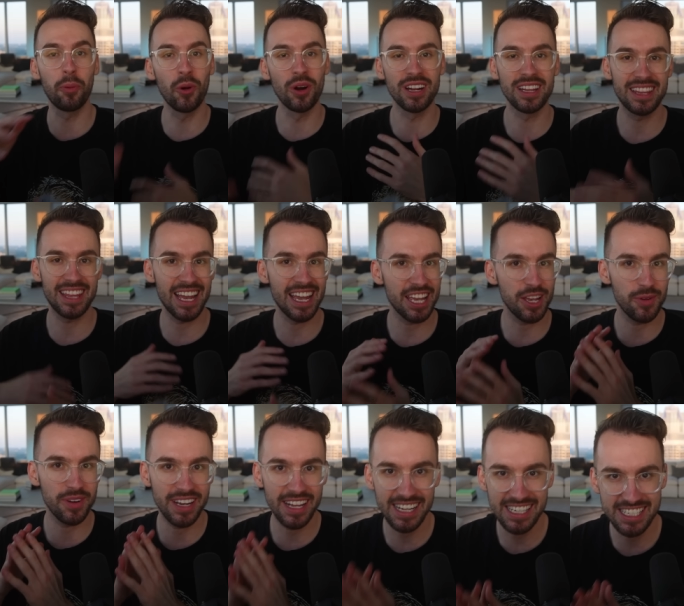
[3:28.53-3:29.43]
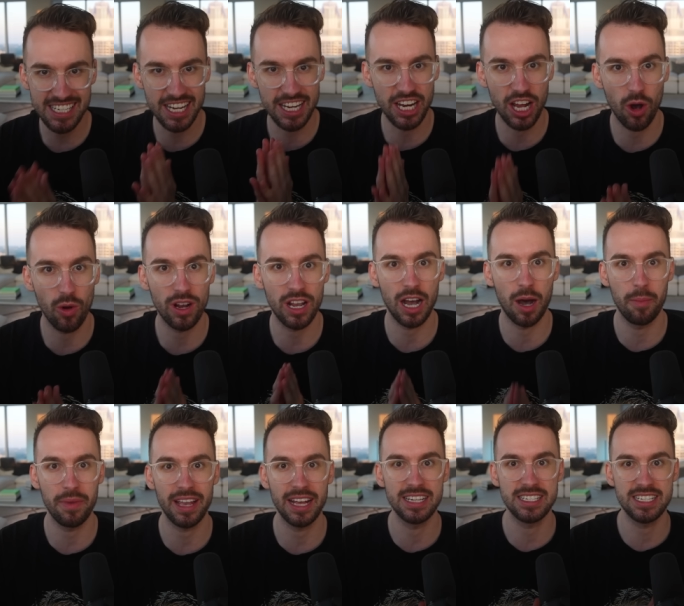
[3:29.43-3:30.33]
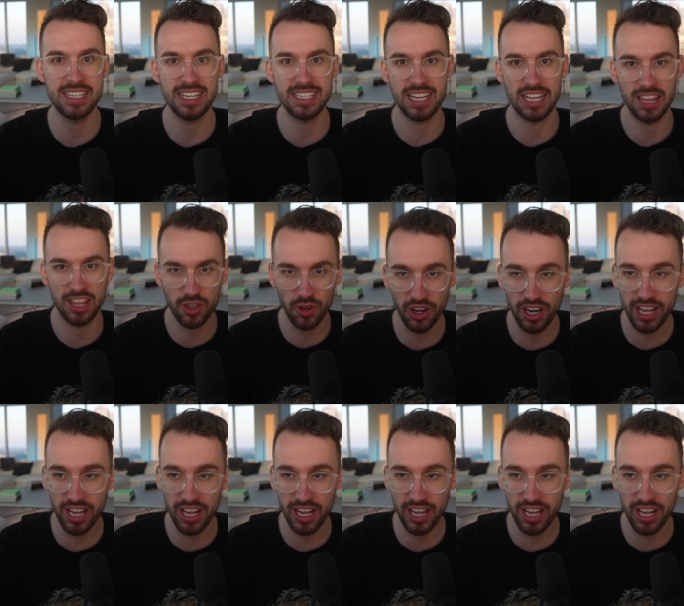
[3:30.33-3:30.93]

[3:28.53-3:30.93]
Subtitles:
important thing you need to know coming in Season